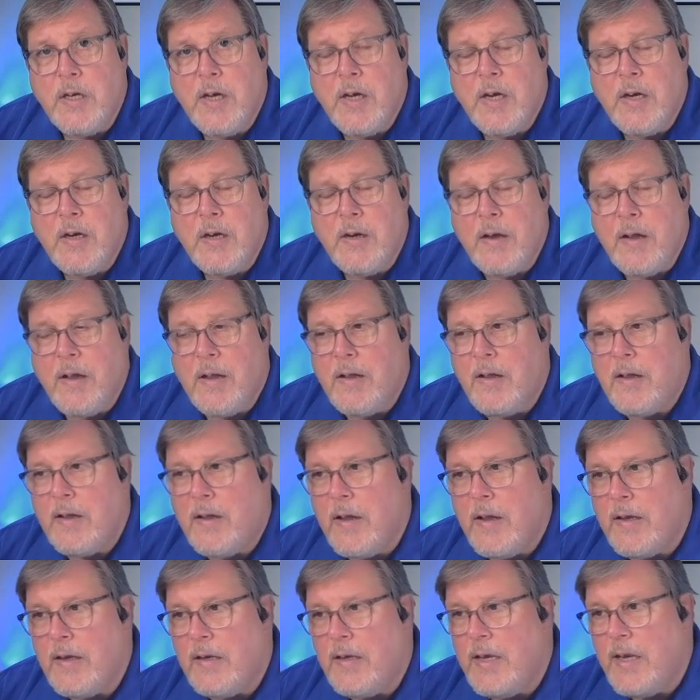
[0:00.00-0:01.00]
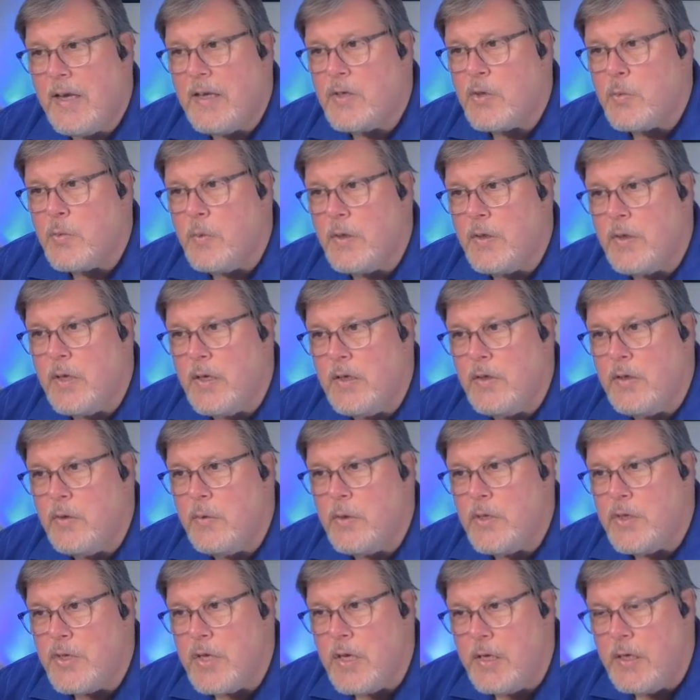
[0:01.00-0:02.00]
And I guess what they do
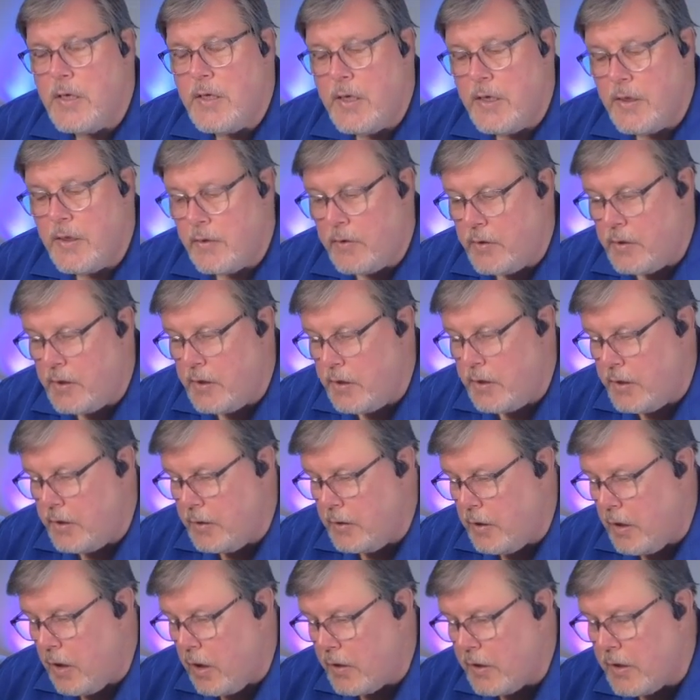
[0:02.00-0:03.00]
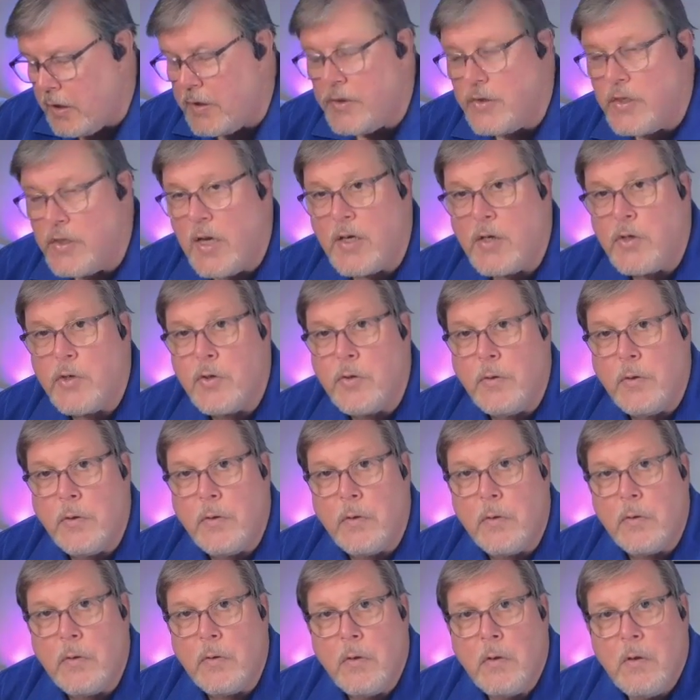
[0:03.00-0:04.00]
is they get the
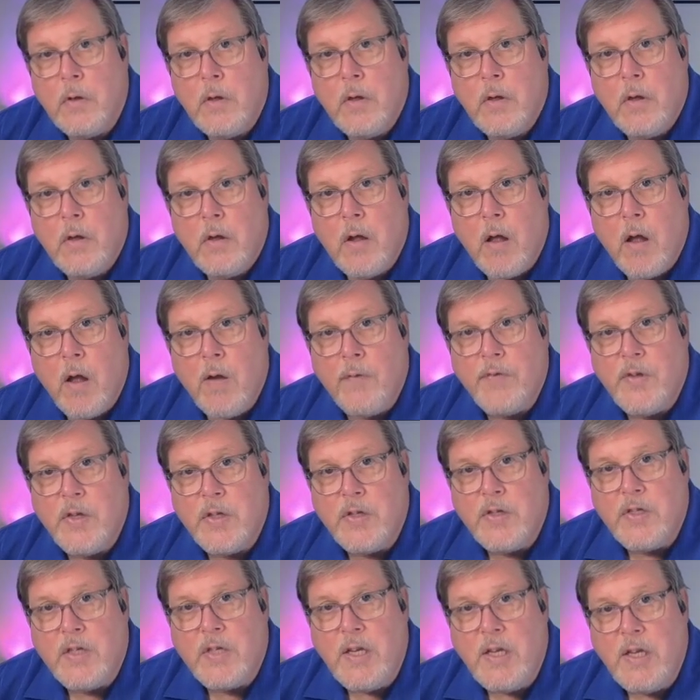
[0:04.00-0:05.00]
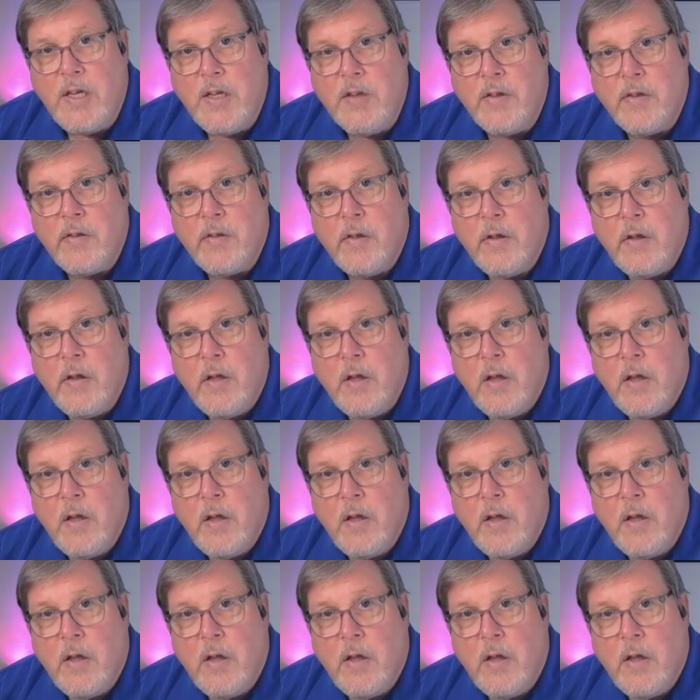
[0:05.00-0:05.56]
architecture of the teeth,